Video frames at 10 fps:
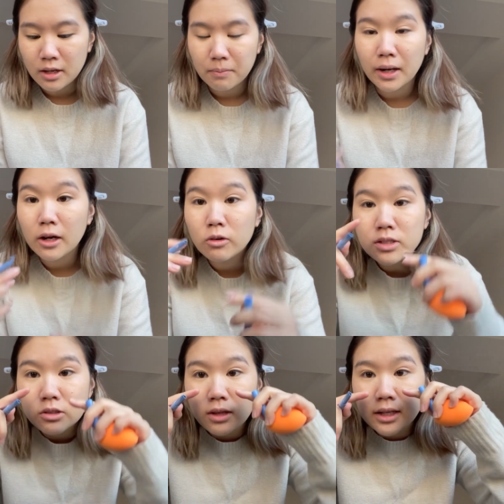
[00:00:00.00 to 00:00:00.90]
But I
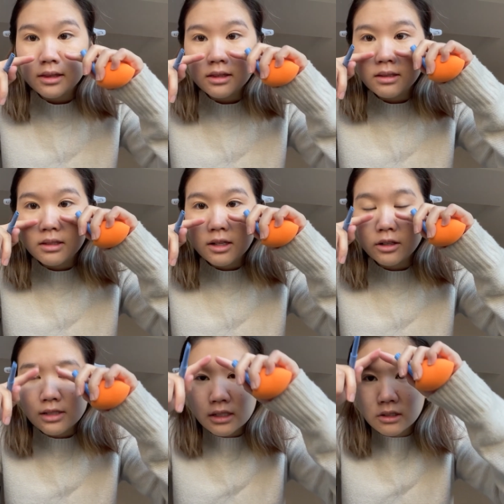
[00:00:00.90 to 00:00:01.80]
always do like
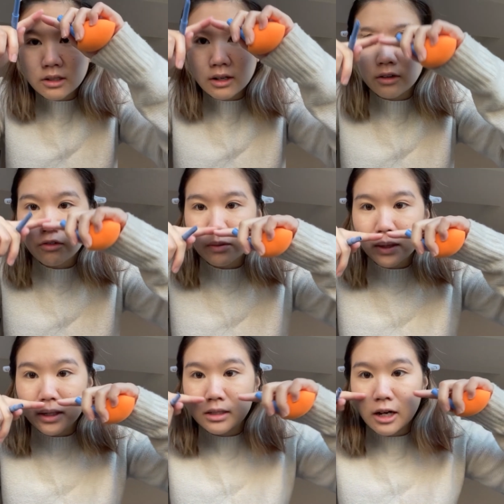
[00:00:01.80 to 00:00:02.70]
concealer uh, from
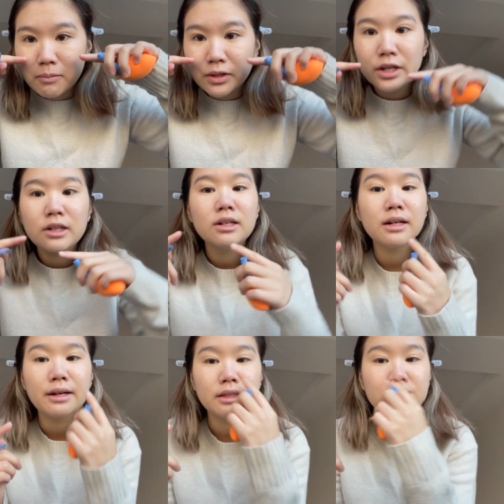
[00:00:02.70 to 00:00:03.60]
my top layer and
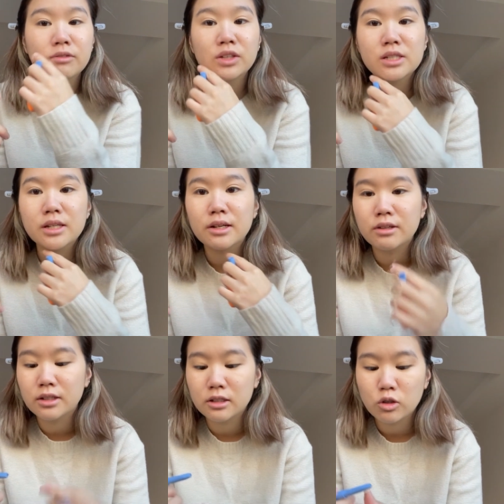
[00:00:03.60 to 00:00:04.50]
I leave this
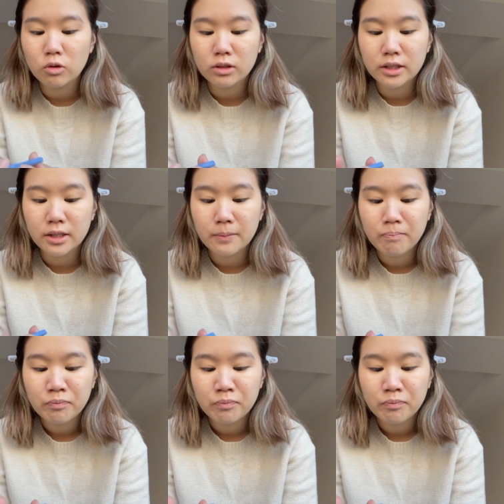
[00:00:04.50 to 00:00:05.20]
area totally